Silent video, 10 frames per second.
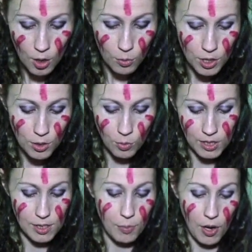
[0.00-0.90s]
which
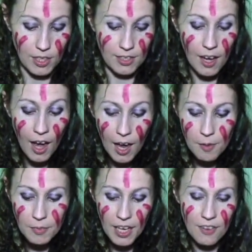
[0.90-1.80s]
once upon a
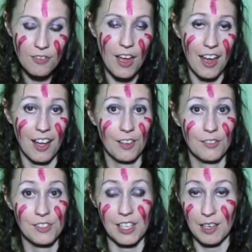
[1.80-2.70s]
time gave
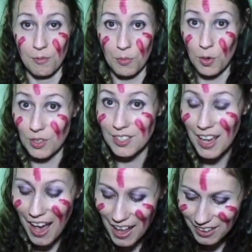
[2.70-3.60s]
elves
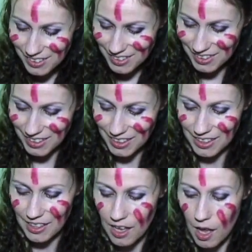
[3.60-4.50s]
immortality.
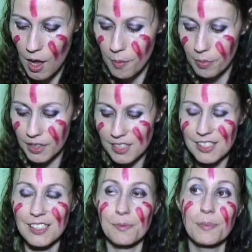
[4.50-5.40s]
Plus
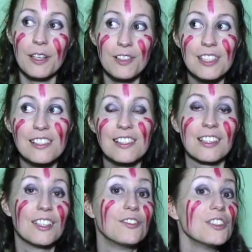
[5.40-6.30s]
spirits
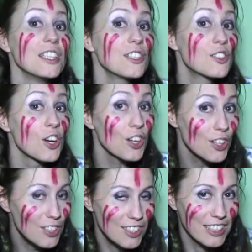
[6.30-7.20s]
live
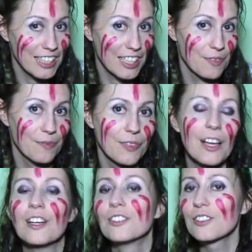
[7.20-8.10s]
eternally.
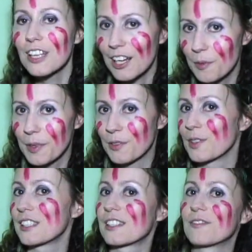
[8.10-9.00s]
So that could be the
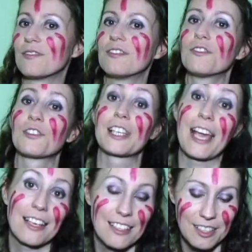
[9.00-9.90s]
reason for the
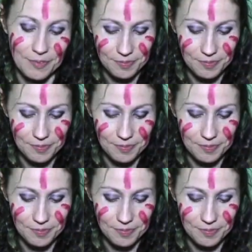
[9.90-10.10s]
8.